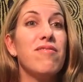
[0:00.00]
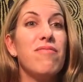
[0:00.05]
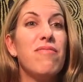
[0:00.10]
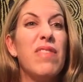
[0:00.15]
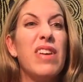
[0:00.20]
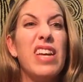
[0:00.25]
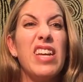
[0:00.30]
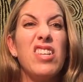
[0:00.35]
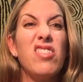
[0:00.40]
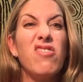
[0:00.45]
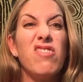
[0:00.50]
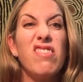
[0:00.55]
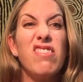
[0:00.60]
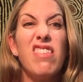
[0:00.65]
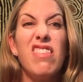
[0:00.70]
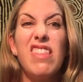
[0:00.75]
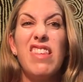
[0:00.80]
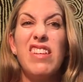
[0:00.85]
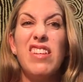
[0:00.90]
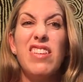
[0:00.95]
my
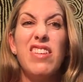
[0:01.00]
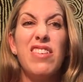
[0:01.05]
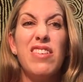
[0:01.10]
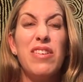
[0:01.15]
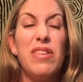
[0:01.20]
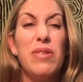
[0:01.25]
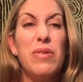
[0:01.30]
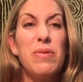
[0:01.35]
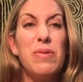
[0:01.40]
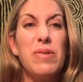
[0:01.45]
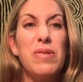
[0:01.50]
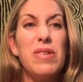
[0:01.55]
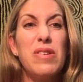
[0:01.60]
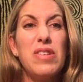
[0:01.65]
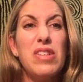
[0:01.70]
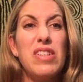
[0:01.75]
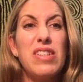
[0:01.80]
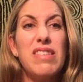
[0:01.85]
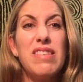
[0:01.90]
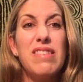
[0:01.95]
hairdresser that you could also
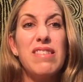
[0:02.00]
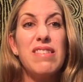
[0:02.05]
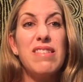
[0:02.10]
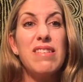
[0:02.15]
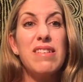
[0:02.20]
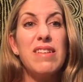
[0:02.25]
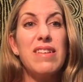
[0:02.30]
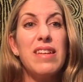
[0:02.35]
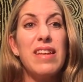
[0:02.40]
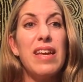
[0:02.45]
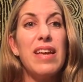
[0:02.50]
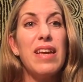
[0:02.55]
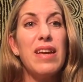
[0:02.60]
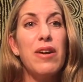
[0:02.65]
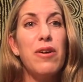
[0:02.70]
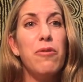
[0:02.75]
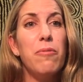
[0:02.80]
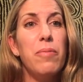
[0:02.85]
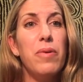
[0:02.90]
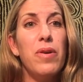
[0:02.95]
just
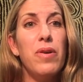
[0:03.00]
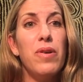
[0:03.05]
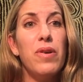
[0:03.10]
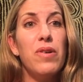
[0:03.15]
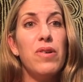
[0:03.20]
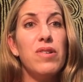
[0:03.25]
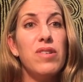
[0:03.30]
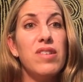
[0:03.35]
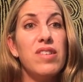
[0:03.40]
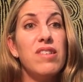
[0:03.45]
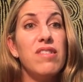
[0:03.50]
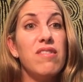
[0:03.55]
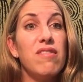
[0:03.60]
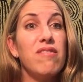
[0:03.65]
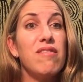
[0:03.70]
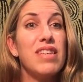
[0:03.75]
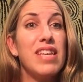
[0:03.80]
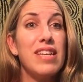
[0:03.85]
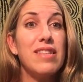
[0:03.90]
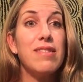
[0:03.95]
help her
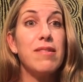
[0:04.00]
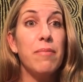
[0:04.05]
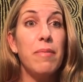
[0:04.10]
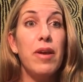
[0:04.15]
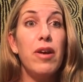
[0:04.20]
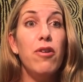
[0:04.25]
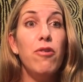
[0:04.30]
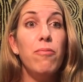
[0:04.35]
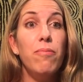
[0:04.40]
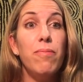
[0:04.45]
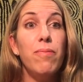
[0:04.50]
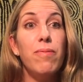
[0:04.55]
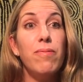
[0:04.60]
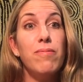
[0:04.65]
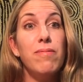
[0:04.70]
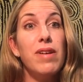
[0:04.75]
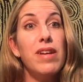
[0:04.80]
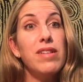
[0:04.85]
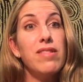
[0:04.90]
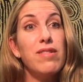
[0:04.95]
to get some help.
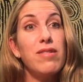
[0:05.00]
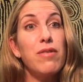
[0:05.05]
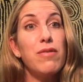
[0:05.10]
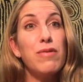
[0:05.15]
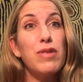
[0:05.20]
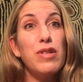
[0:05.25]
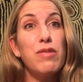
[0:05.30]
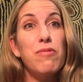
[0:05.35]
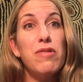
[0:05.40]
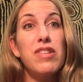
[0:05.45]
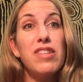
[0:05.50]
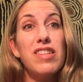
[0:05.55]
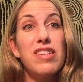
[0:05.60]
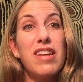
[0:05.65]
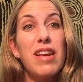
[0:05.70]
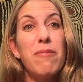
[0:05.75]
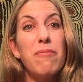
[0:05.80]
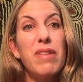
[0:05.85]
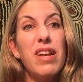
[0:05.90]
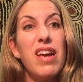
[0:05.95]
And so if she wanted to
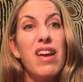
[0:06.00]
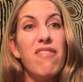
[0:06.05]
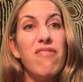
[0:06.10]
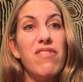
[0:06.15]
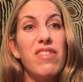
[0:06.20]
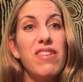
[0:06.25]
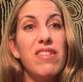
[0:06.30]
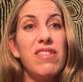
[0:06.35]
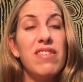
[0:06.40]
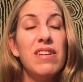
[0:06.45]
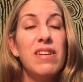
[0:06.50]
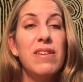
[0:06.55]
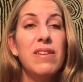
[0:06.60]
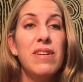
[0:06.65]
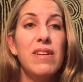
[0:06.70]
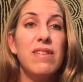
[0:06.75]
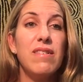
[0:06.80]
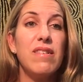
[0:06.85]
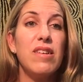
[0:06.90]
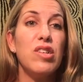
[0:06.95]
come and have
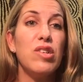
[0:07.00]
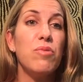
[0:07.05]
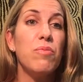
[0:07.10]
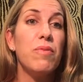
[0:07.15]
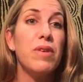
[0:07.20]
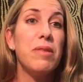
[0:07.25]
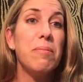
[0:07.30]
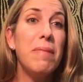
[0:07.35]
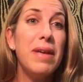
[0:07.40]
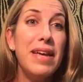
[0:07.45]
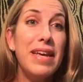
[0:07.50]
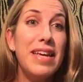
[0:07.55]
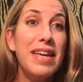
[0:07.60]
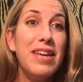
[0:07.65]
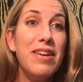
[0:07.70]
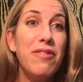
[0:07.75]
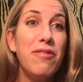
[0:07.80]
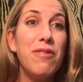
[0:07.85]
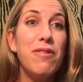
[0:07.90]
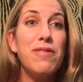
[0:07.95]
a session with
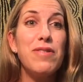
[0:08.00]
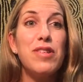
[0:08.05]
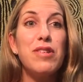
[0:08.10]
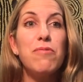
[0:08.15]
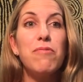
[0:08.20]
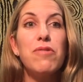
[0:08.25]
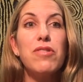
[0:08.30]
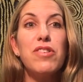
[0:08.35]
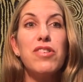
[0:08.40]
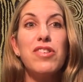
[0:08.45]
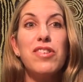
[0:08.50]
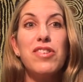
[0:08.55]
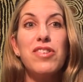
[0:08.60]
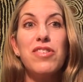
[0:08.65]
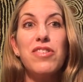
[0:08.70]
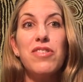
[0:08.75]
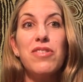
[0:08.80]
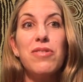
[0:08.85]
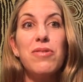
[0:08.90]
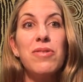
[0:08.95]
me, or if she wanted
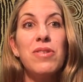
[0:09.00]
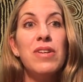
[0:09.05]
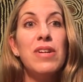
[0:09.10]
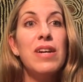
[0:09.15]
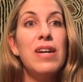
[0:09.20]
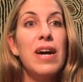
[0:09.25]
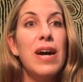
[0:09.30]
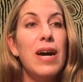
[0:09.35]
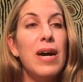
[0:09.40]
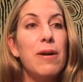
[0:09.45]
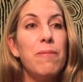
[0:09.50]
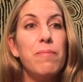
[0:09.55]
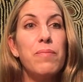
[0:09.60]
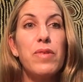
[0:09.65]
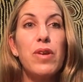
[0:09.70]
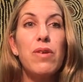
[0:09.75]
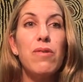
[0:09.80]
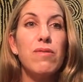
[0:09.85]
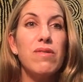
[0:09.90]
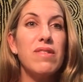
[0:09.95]
to
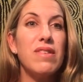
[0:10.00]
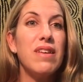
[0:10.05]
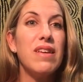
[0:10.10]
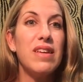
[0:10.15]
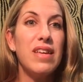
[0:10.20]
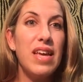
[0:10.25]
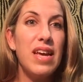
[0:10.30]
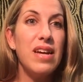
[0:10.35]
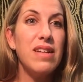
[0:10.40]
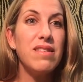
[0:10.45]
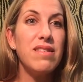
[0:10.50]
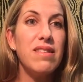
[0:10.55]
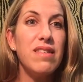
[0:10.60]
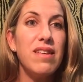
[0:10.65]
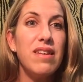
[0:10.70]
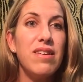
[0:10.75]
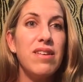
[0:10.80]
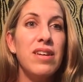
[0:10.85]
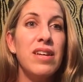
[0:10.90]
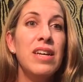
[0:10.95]
go and see a
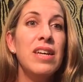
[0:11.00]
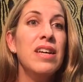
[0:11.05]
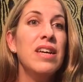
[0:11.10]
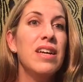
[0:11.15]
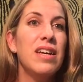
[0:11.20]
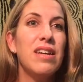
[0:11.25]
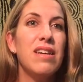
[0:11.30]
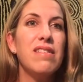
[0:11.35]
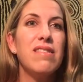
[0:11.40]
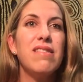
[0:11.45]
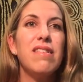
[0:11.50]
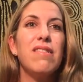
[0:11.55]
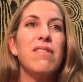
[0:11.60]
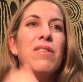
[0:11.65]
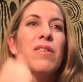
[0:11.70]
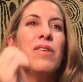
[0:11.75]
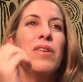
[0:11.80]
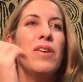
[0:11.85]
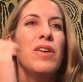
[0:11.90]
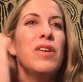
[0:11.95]
counsellor, and they said
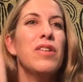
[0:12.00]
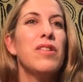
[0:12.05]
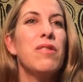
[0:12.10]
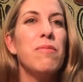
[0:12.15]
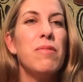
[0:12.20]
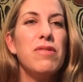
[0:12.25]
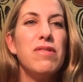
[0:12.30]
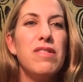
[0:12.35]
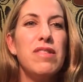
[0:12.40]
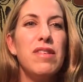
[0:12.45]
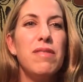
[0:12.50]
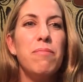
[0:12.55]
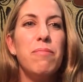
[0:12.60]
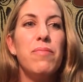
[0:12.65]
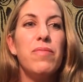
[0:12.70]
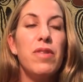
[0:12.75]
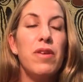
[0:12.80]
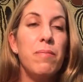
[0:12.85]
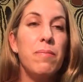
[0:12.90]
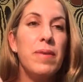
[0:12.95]

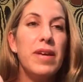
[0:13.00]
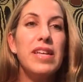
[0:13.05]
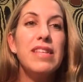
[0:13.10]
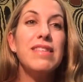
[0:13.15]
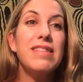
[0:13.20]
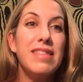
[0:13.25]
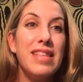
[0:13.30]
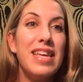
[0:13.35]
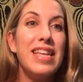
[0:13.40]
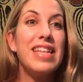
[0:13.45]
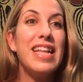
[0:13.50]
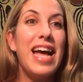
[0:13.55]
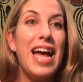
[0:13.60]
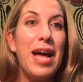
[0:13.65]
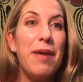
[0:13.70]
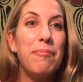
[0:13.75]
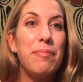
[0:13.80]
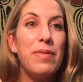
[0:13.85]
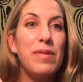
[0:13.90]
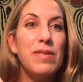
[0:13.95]
the biggest thing that
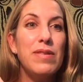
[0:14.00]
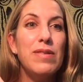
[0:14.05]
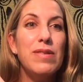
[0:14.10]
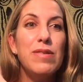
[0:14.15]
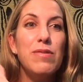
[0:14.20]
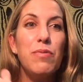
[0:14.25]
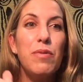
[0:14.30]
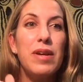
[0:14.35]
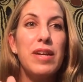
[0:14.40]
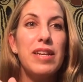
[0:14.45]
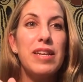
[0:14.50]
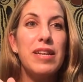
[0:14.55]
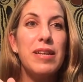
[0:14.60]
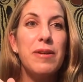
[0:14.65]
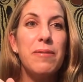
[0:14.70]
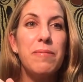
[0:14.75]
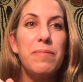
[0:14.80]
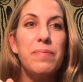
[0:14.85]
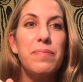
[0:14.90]
happens when